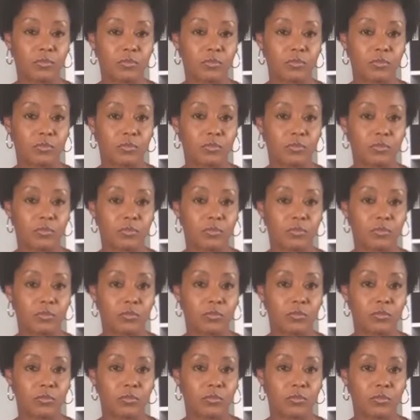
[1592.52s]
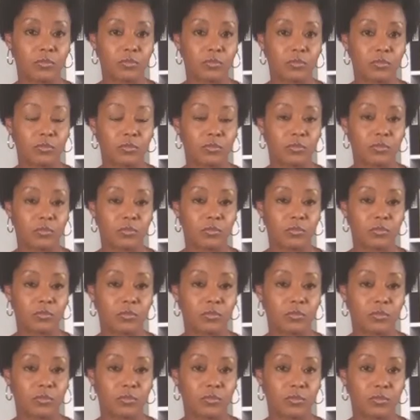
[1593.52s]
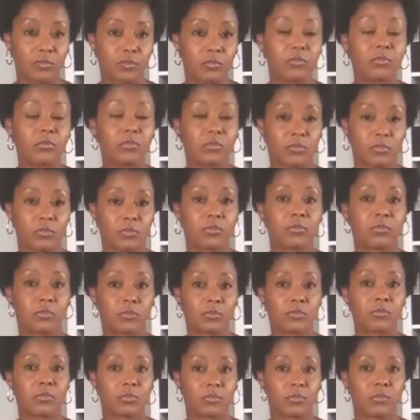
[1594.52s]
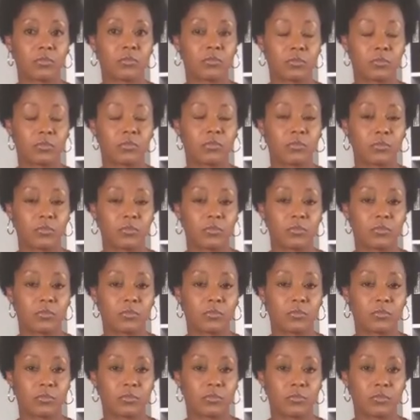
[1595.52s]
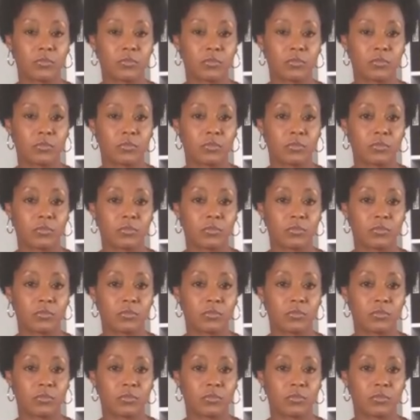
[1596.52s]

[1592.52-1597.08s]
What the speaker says: The person shown says nothing.